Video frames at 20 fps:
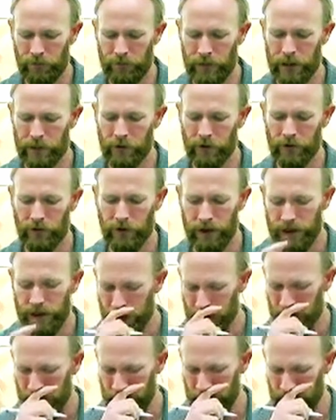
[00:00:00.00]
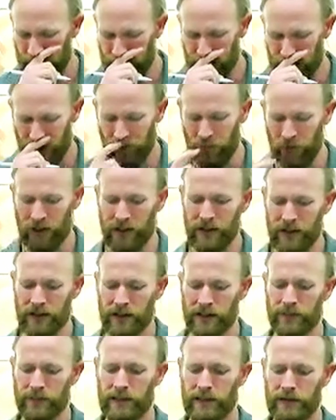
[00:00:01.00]
people finding these
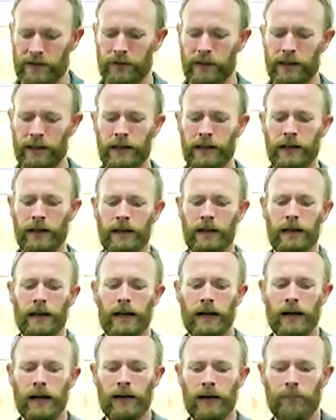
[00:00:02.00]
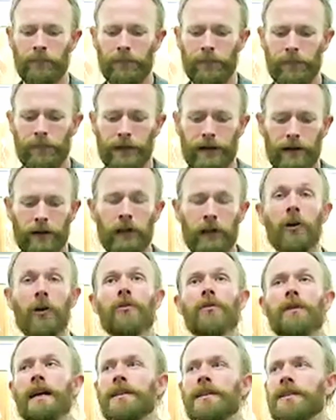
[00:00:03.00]
bridges between low
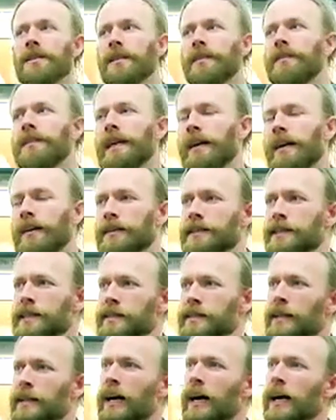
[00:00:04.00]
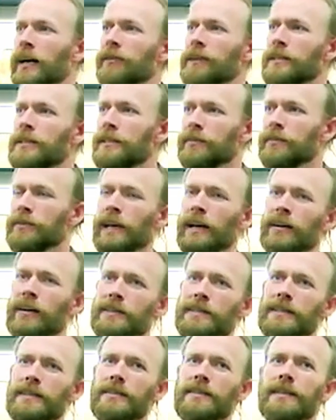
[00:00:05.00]
redshift galaxies and high redshift
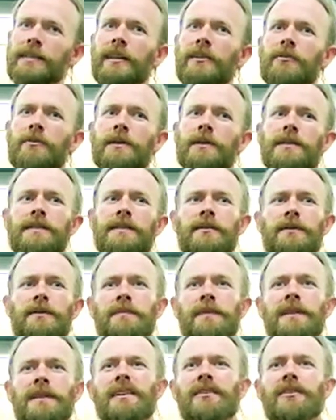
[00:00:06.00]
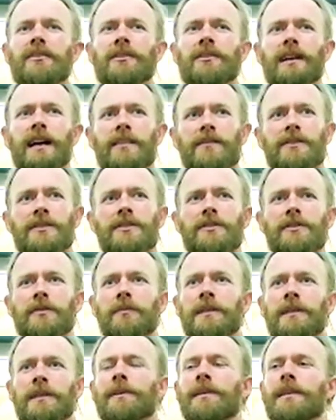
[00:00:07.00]
galaxies. In other words, there was material kind of strewn
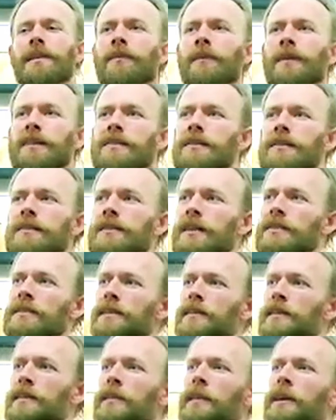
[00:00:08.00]
between them that suggested that